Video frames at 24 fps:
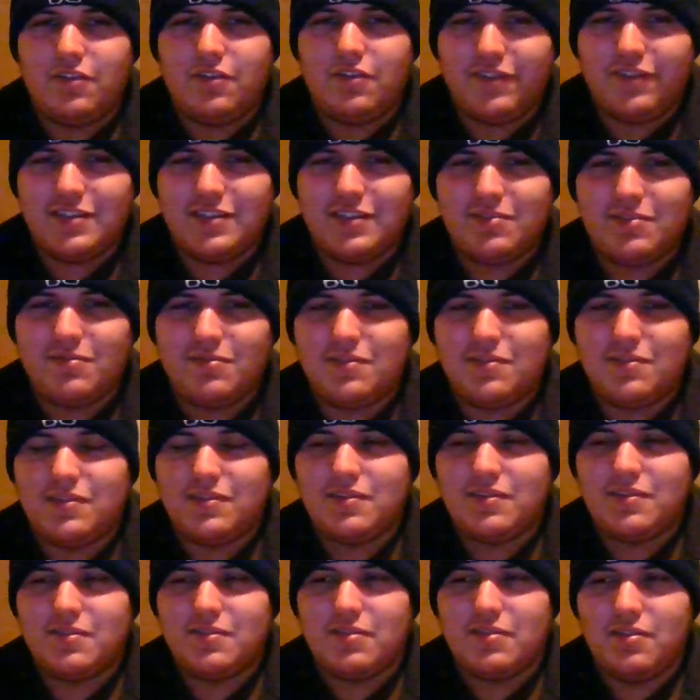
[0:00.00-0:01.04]

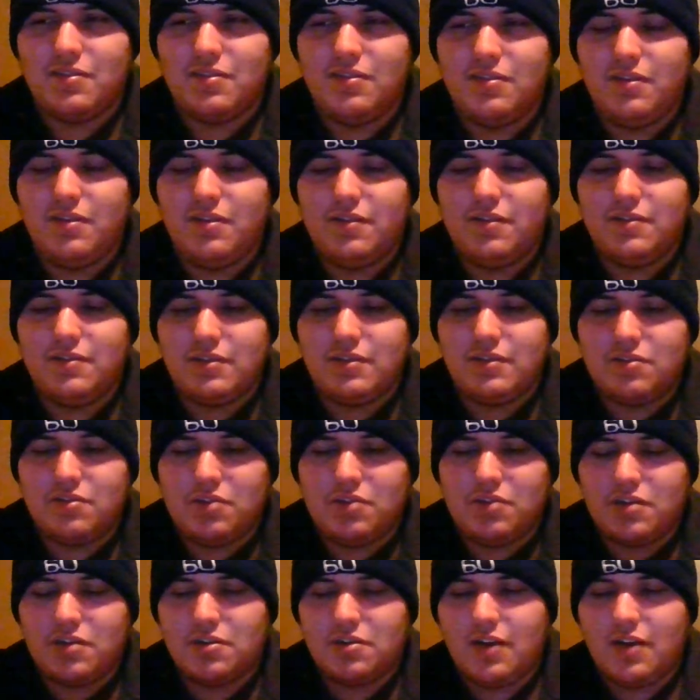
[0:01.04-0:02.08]
crystals, as a
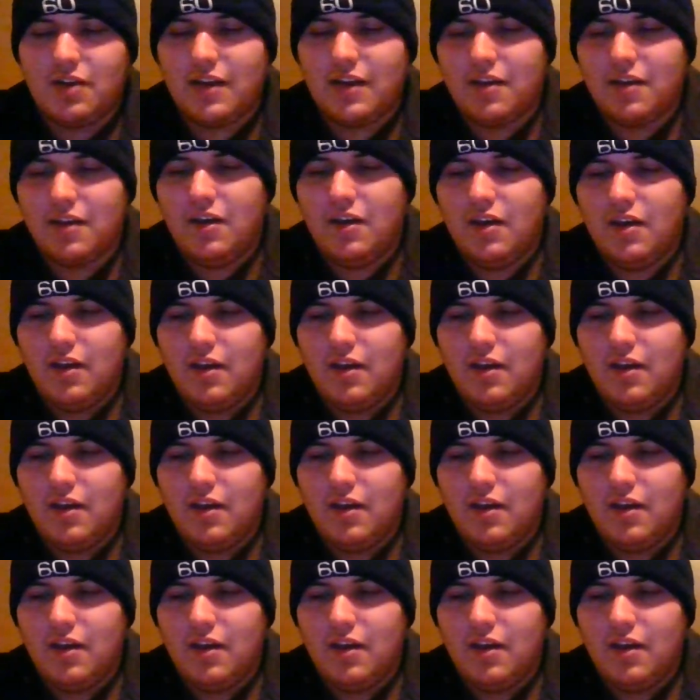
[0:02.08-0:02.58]
structure deck.